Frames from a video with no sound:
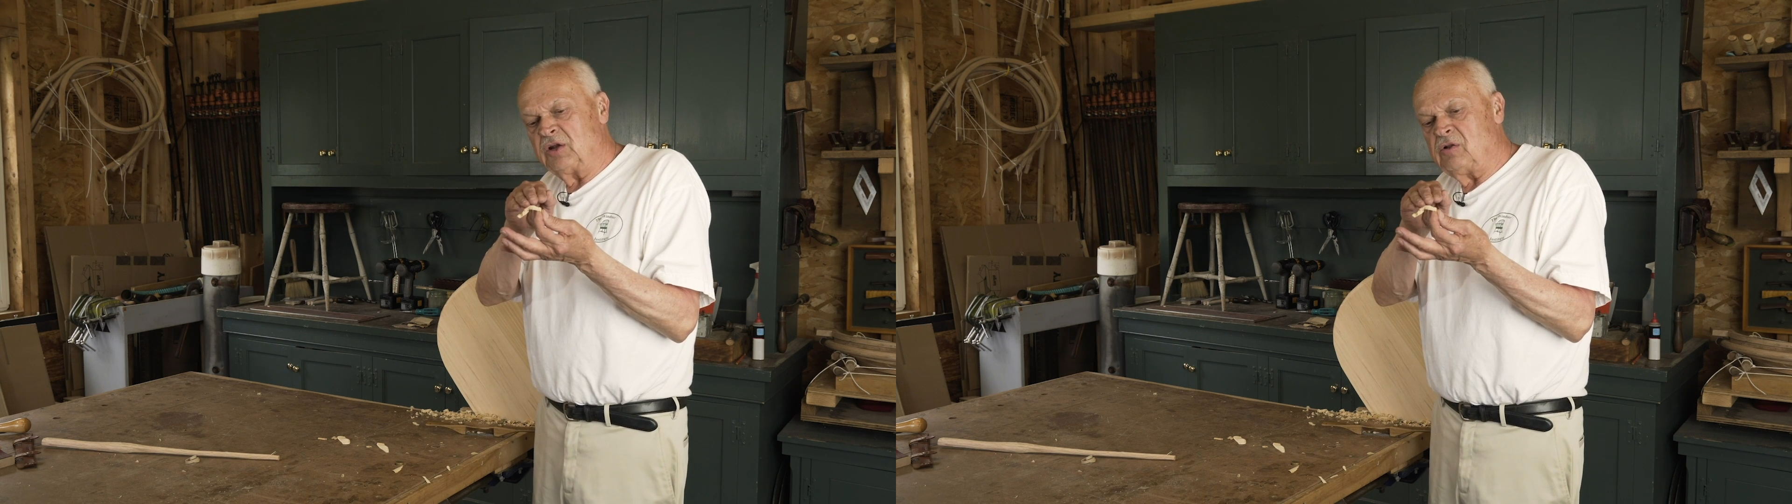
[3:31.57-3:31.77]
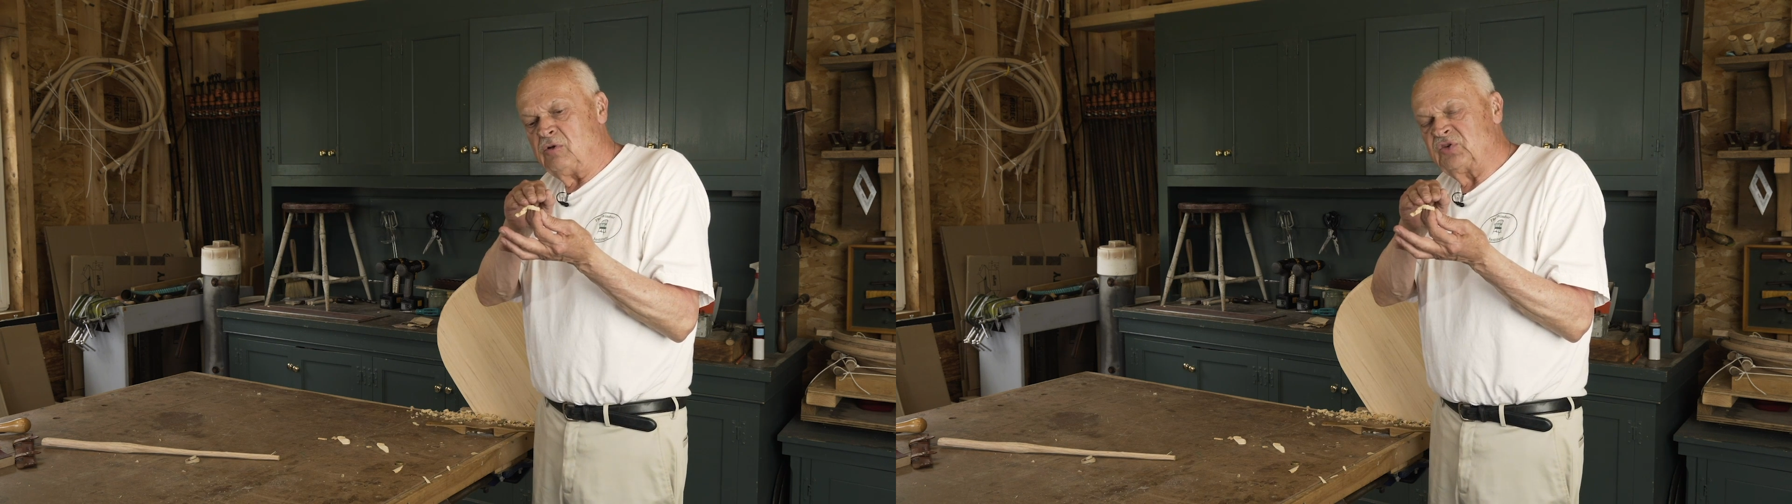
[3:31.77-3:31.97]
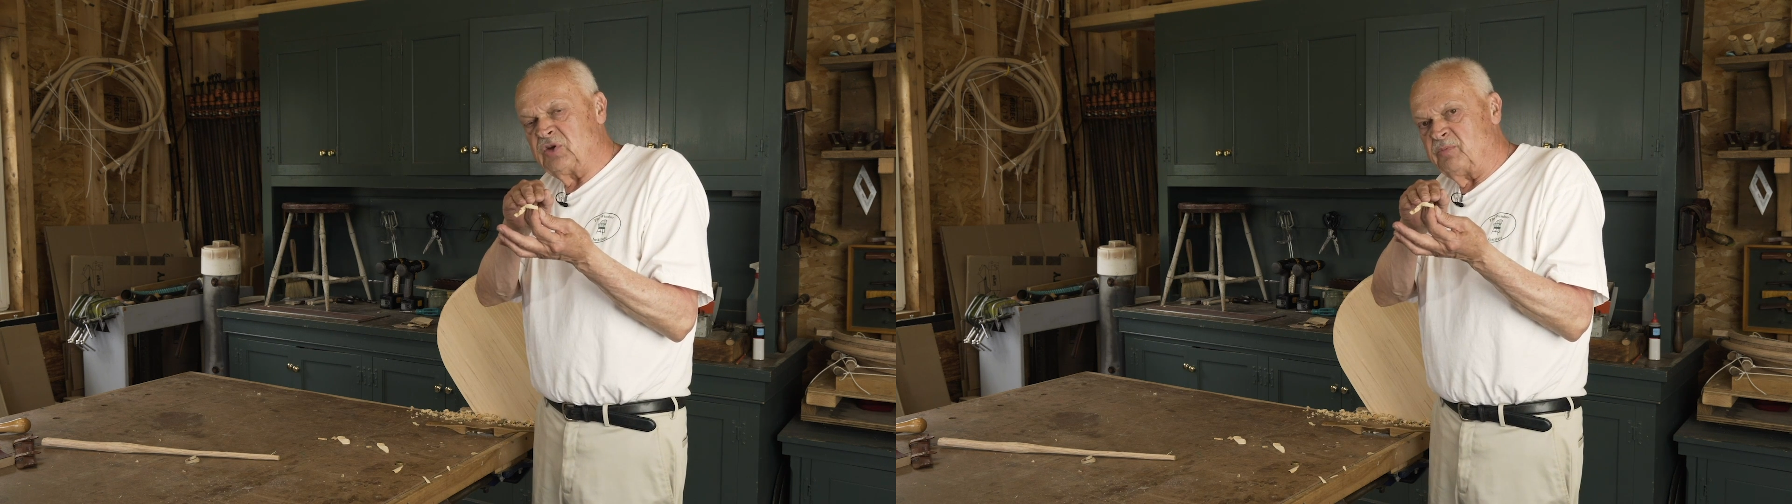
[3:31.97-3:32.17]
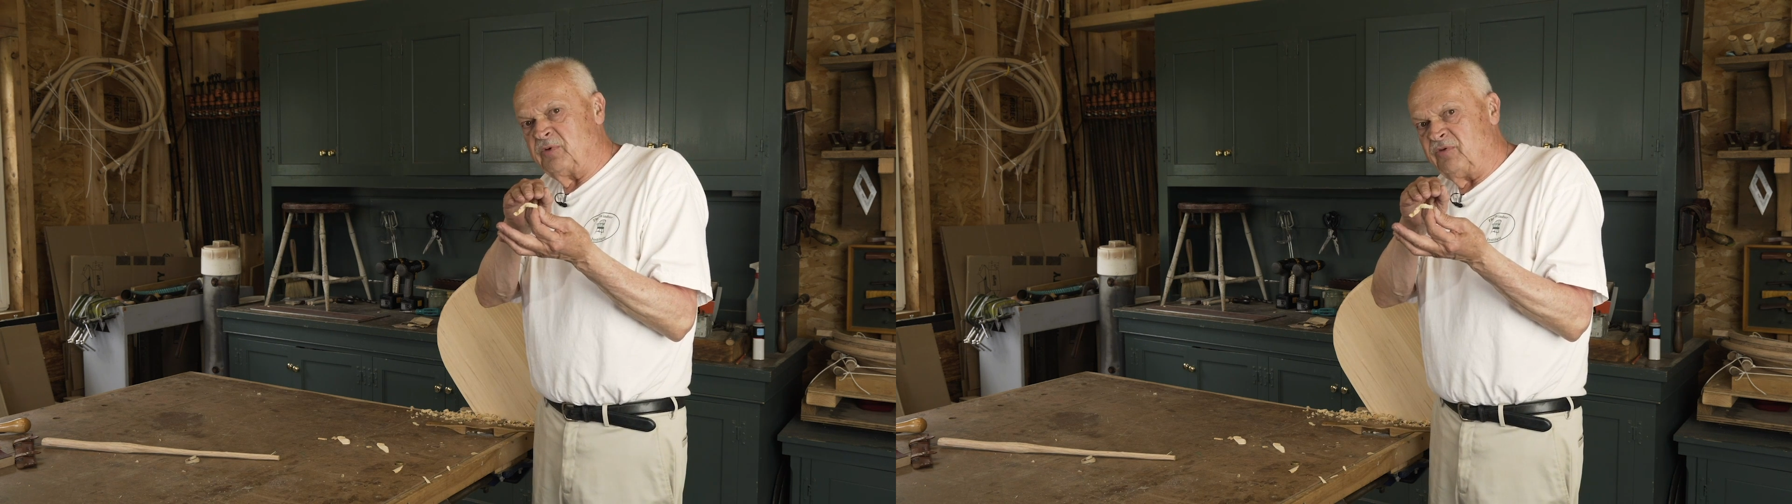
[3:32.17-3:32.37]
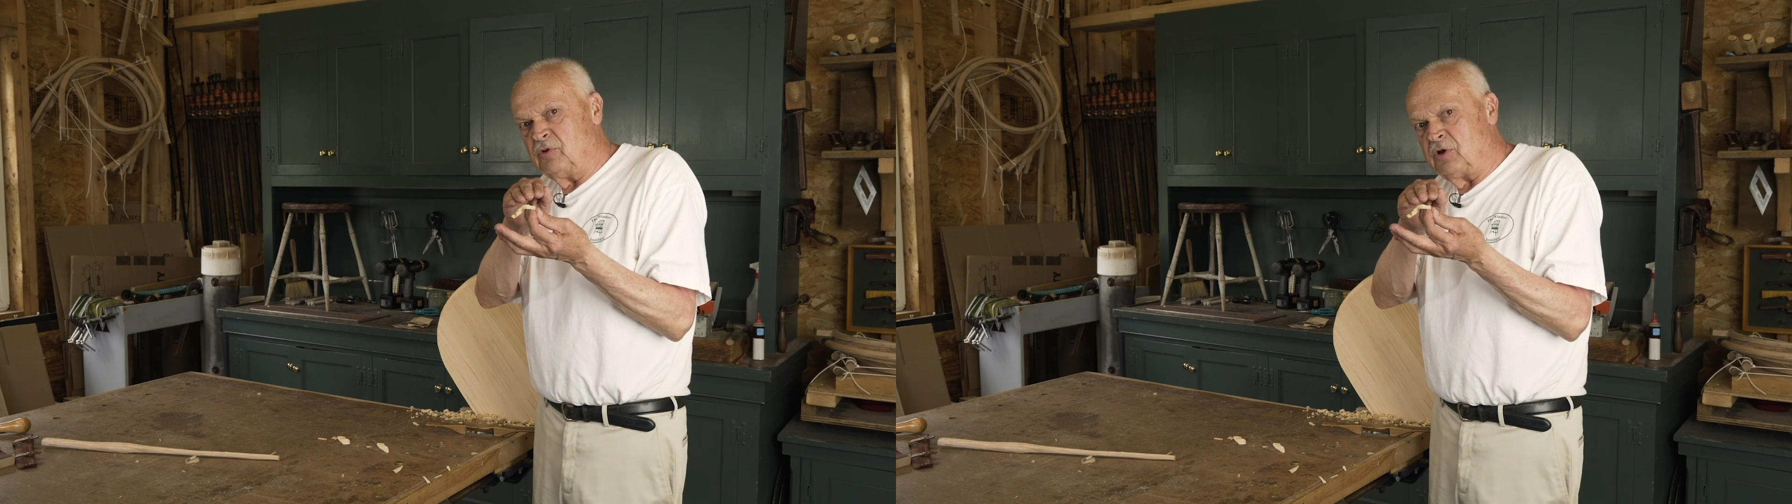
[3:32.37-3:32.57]
a close-up,
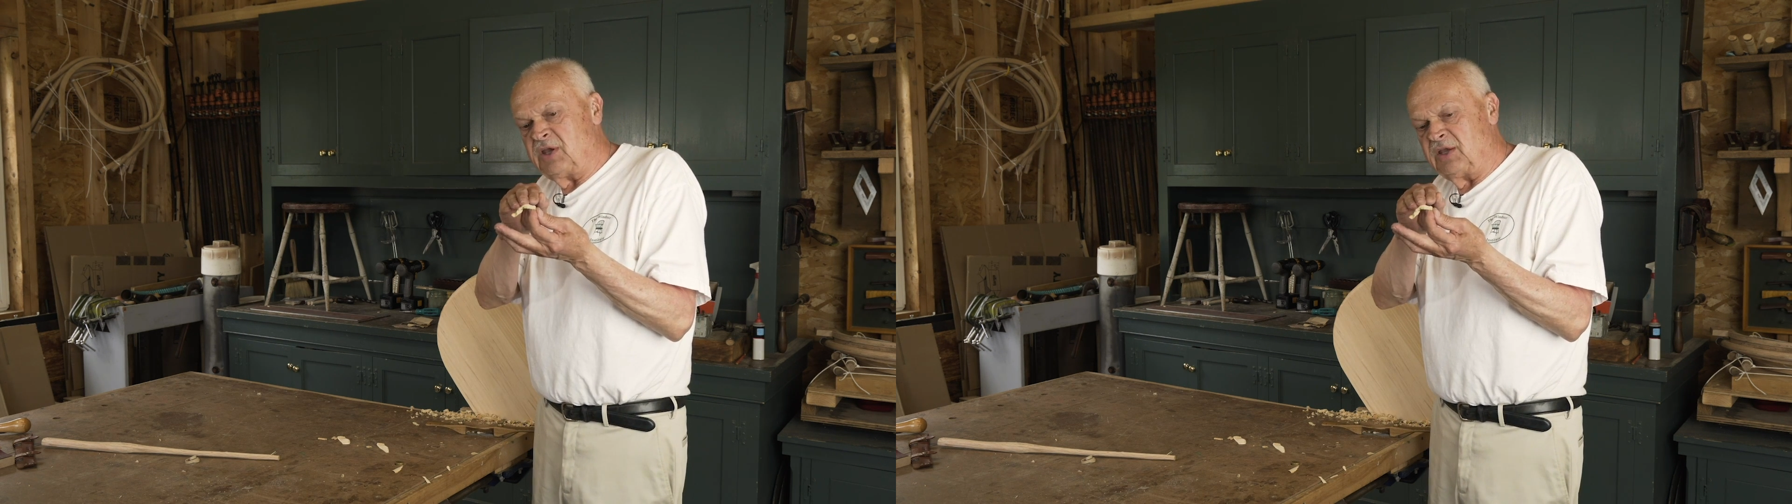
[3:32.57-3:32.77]
if you're looking